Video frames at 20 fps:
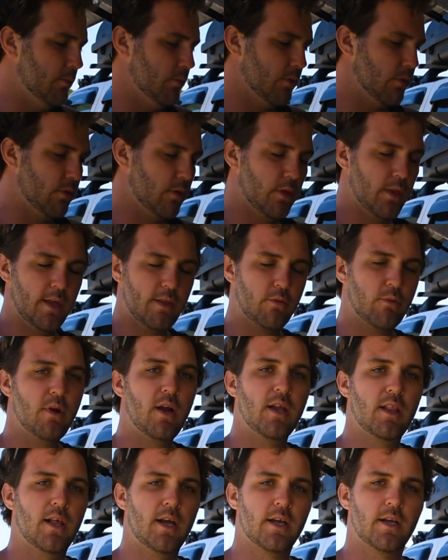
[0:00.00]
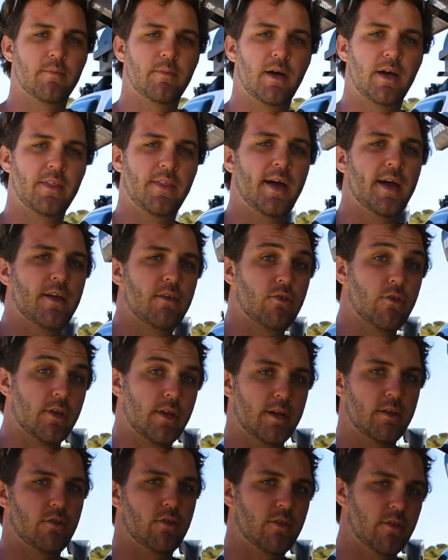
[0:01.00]
So that's what I like about that, is you
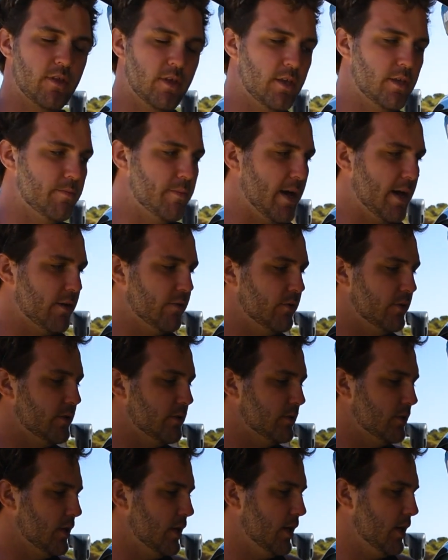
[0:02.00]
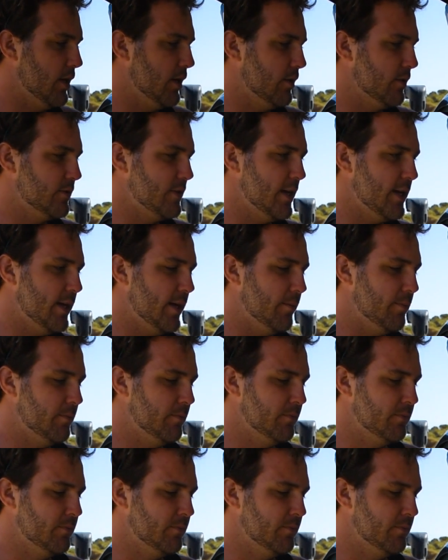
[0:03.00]
can actually see your batteries set up.